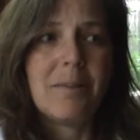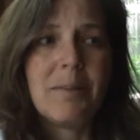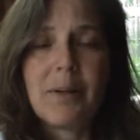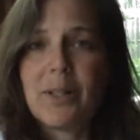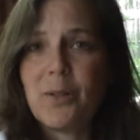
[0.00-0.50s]

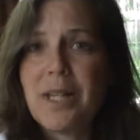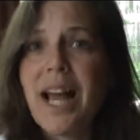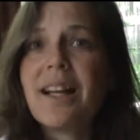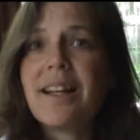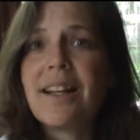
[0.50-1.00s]
Mary Lou
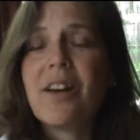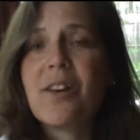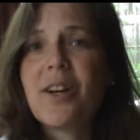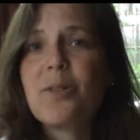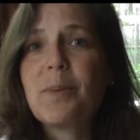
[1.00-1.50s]
Tatton and
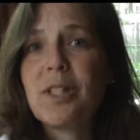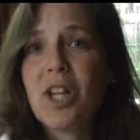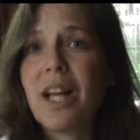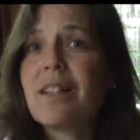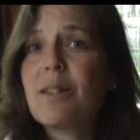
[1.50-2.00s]
her husband
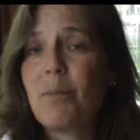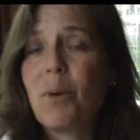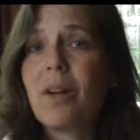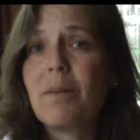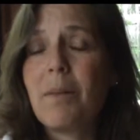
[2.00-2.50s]
John
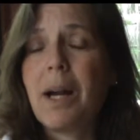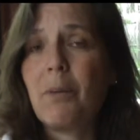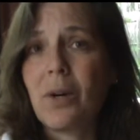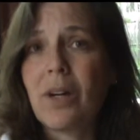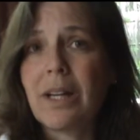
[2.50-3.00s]
supported my
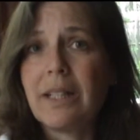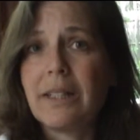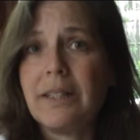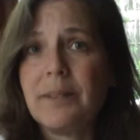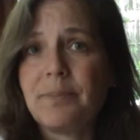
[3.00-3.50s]
work.
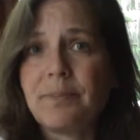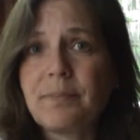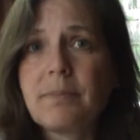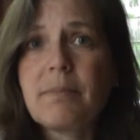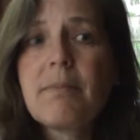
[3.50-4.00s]

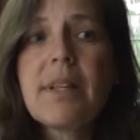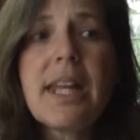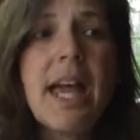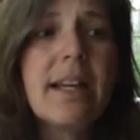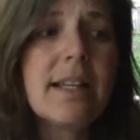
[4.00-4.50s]
Mm-hmm.
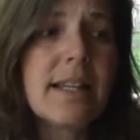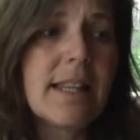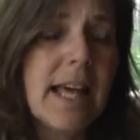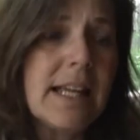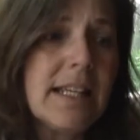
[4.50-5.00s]
And
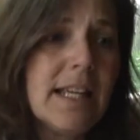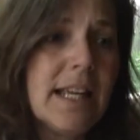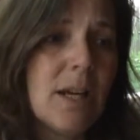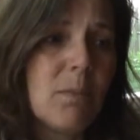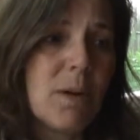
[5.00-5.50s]
then
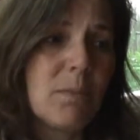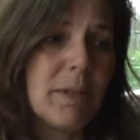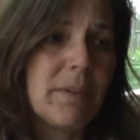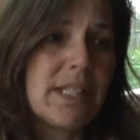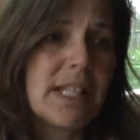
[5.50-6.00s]
when
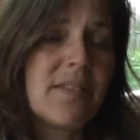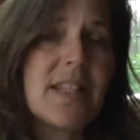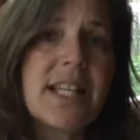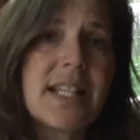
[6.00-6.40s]
we received the